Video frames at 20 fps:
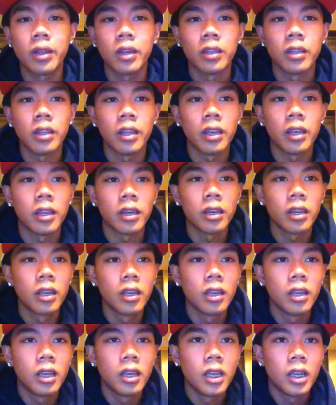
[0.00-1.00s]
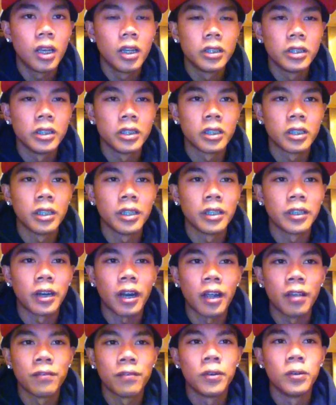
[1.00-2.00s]
And then just click your
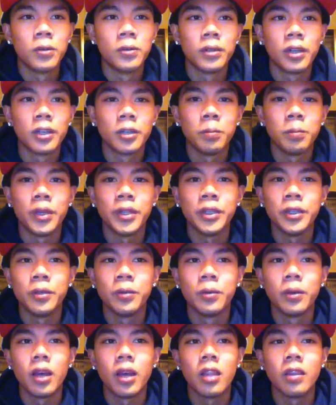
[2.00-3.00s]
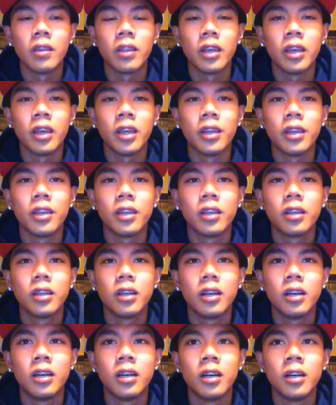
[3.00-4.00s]
iPhone on the menu and then
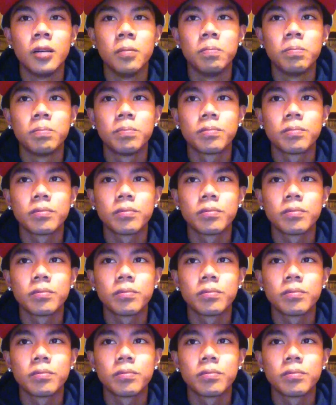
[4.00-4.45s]
um,